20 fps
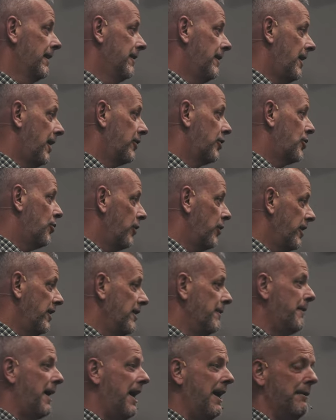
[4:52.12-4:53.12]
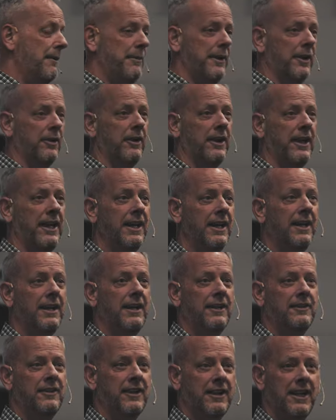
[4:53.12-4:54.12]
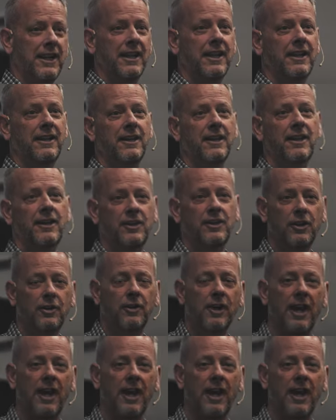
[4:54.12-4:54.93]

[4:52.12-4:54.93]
not according to my ability to get you